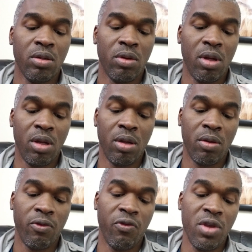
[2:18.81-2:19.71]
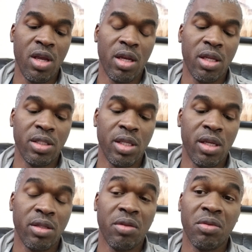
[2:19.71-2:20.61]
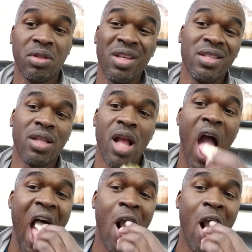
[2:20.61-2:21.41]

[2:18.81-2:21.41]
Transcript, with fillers: Uh, vegan, they say. It tastes like,